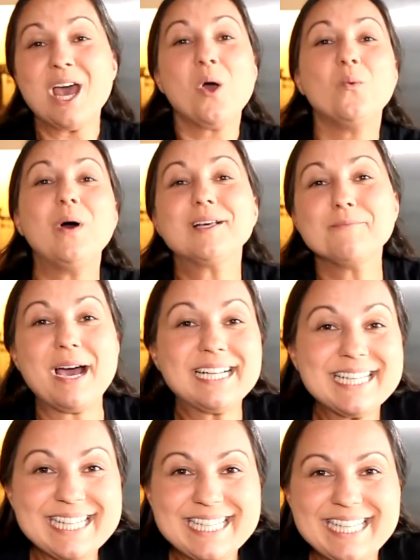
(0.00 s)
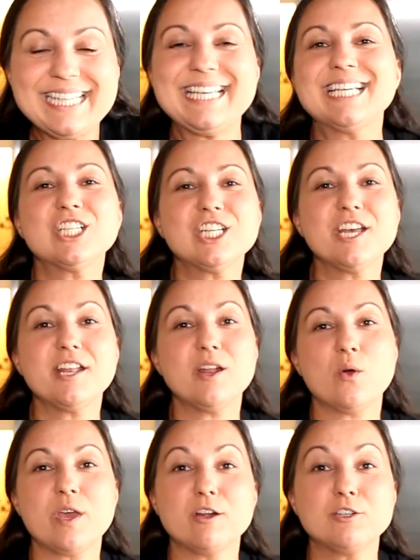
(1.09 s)
Welcome back to the Silly Kitchen.
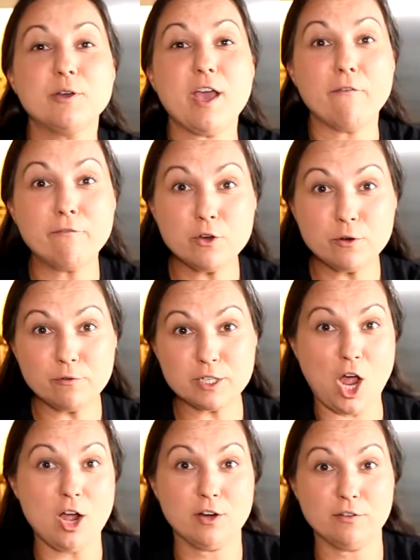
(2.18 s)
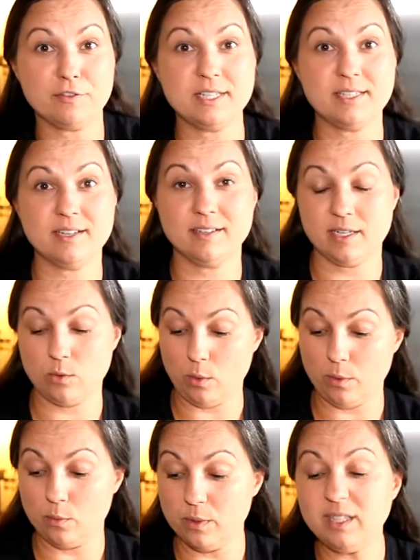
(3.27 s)
We are doing a food photography series where
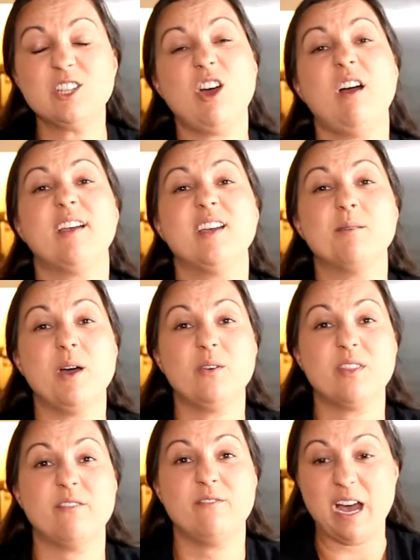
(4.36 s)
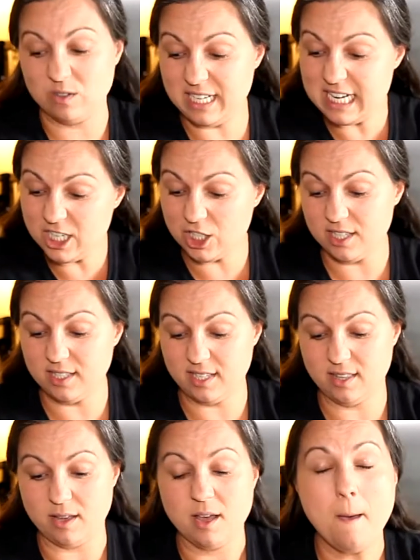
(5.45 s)
we're really talking about the foundations
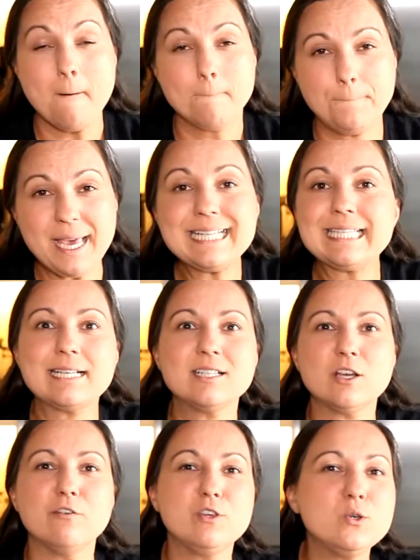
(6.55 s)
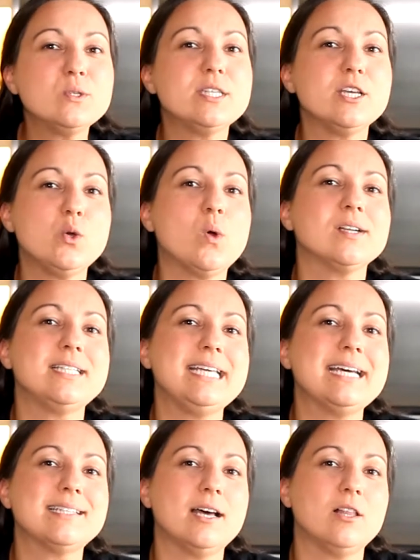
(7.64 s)
and the basics of using your
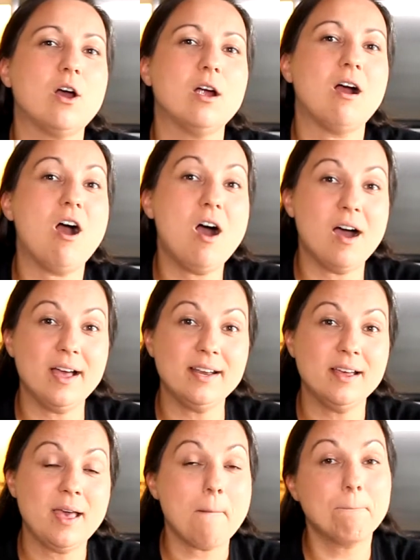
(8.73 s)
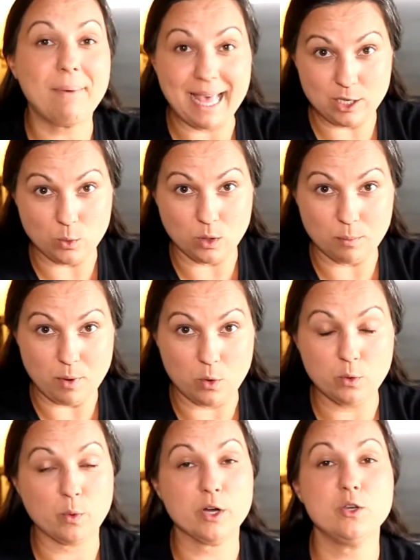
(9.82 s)
DSLR on manual
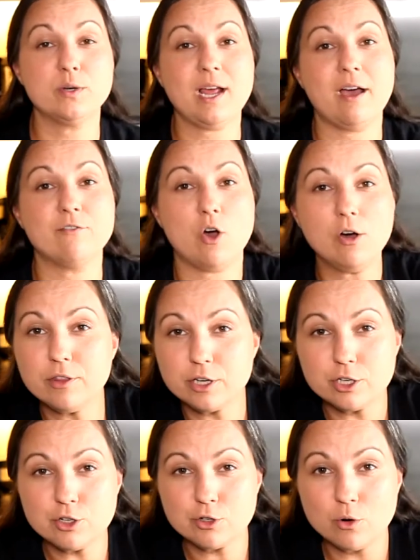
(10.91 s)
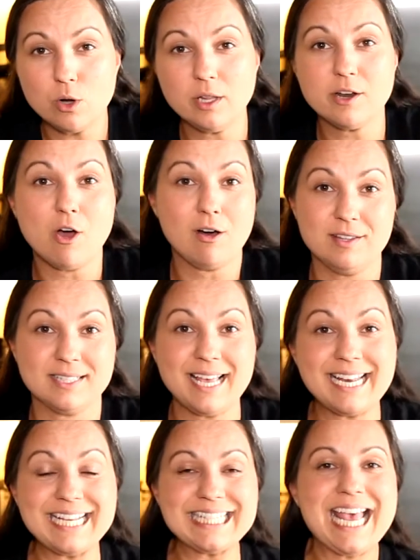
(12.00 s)
mode, where you can have all the control and all the
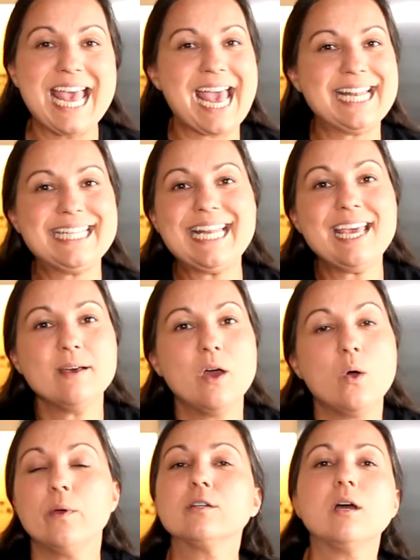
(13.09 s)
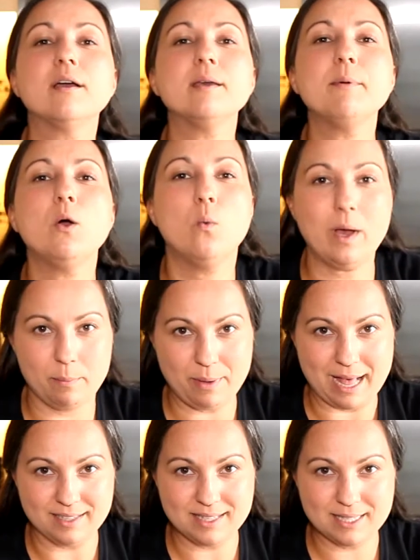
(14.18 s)
settings. And today we are talking about white
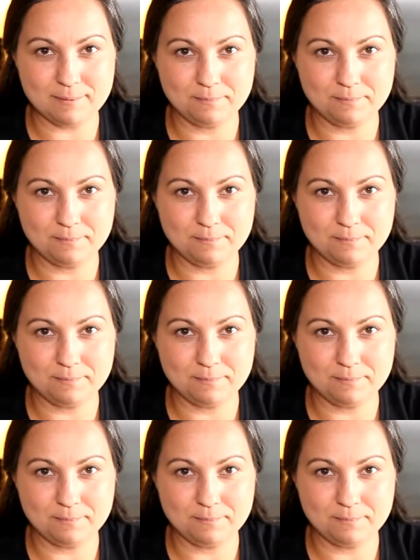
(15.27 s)
balance.